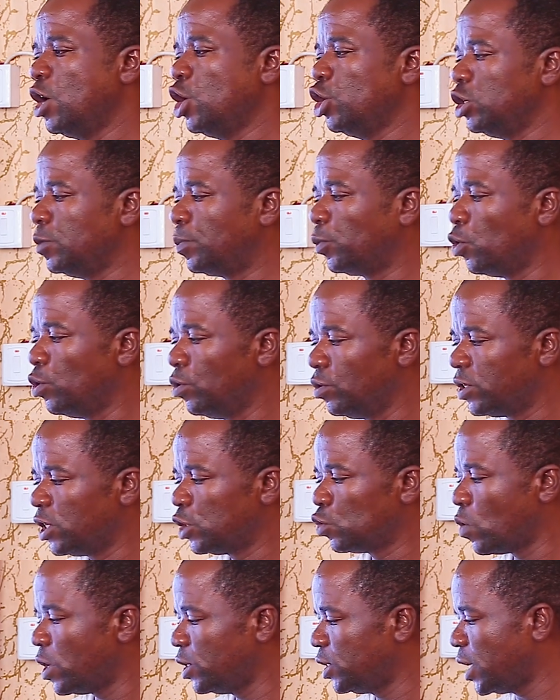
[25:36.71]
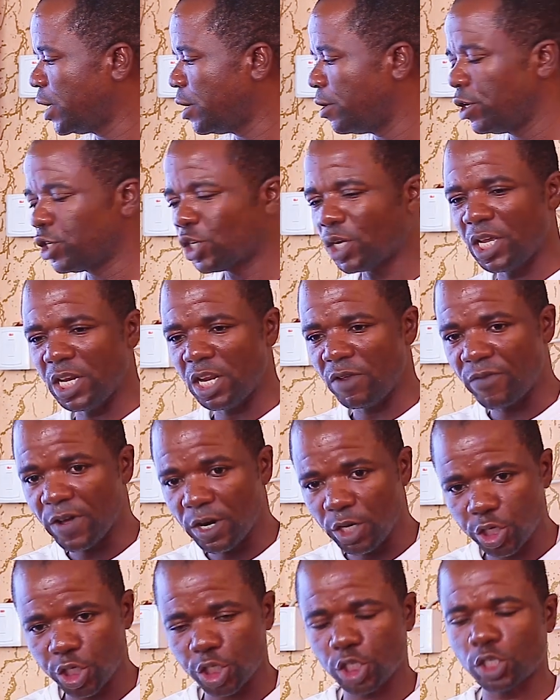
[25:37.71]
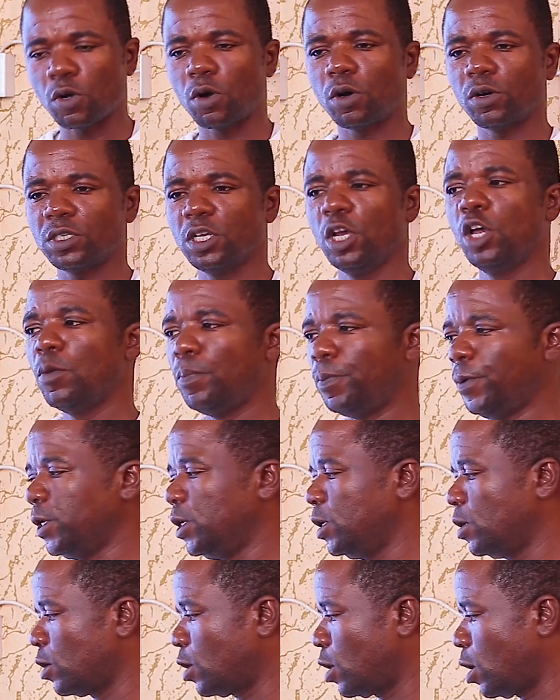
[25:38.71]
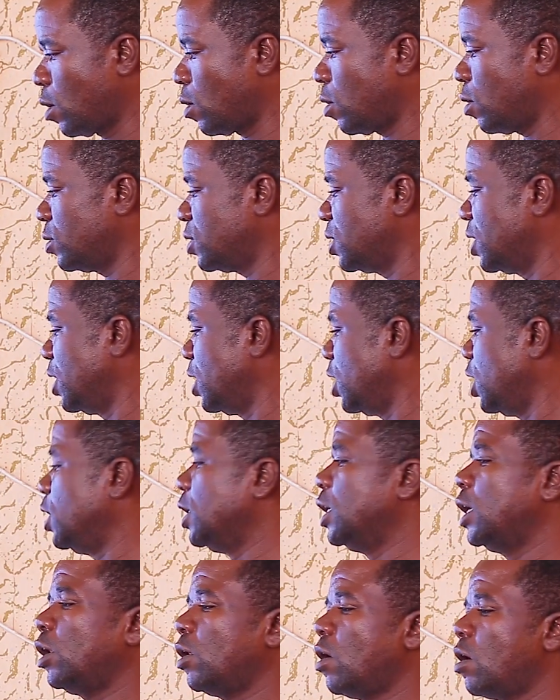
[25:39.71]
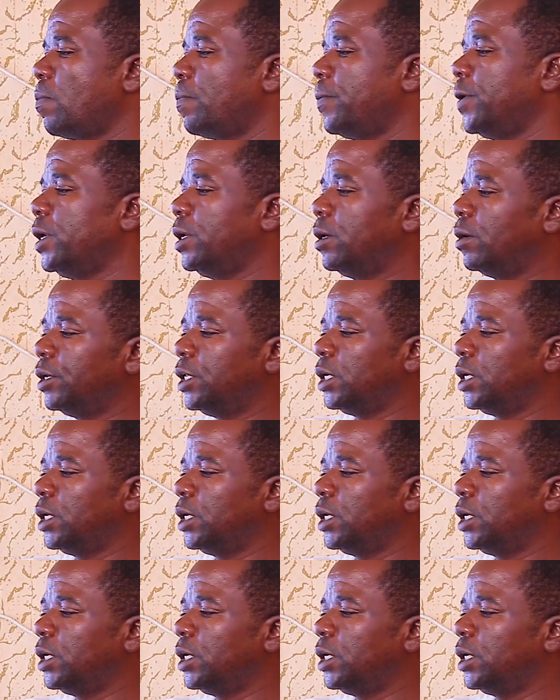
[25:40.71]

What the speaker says: It produces one generation in a very short period, not in a long period.